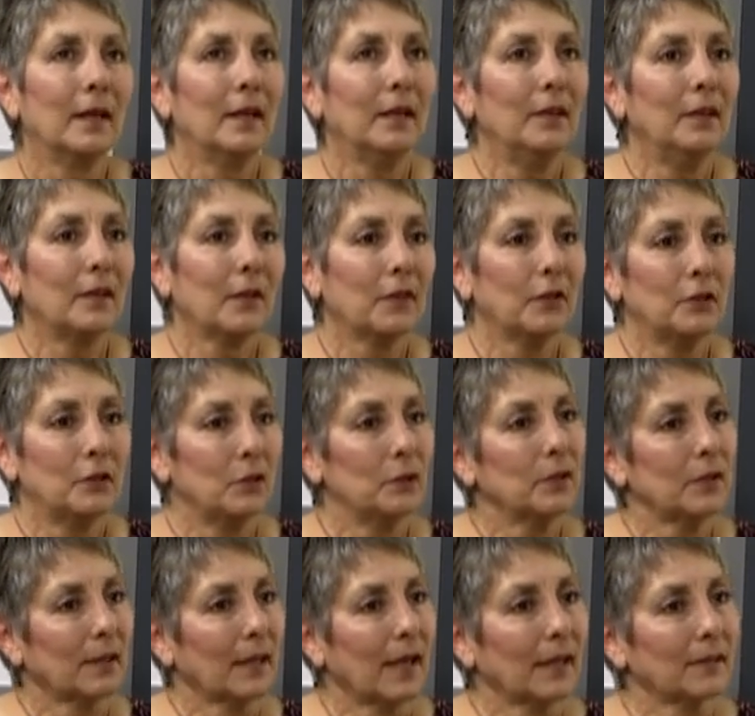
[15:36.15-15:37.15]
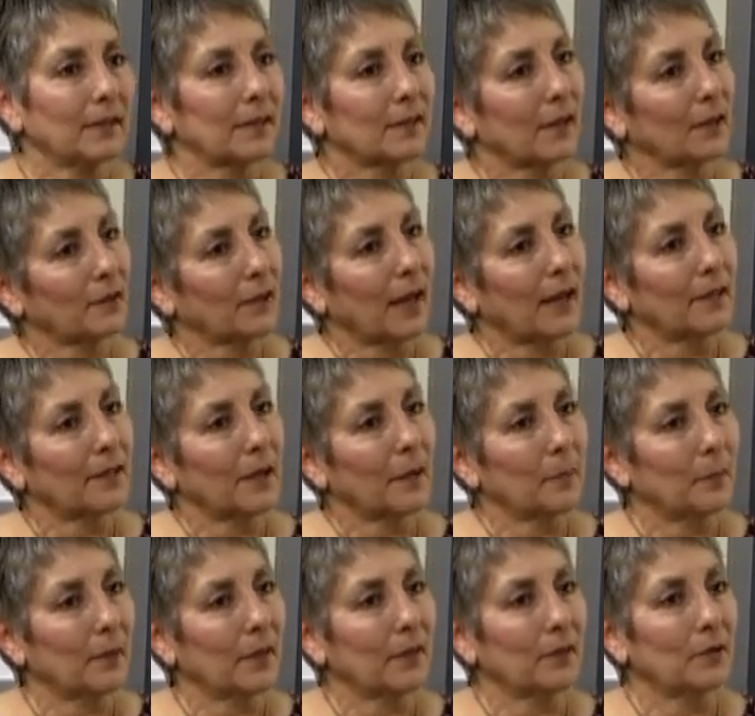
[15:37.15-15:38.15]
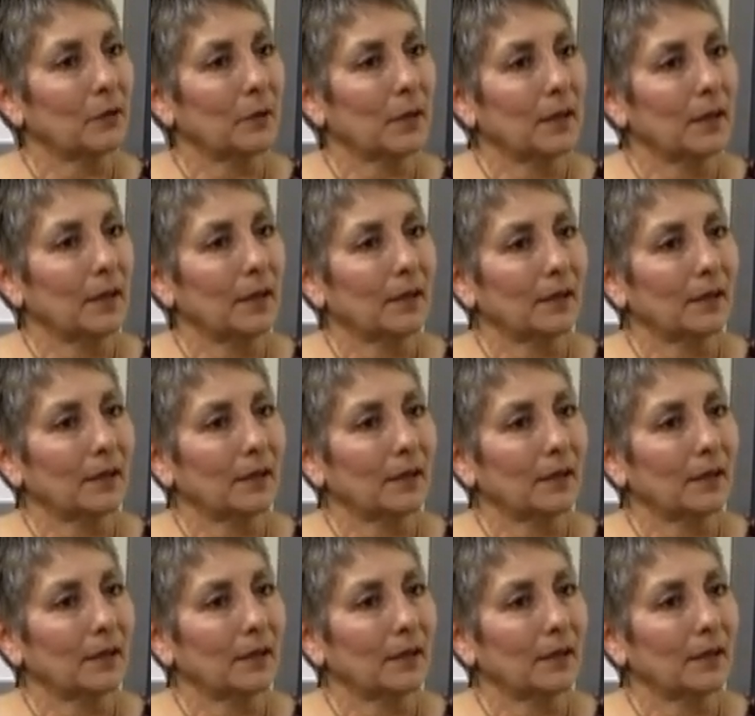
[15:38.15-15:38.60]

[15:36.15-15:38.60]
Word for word: you know the juice glasses are lined up with the drinking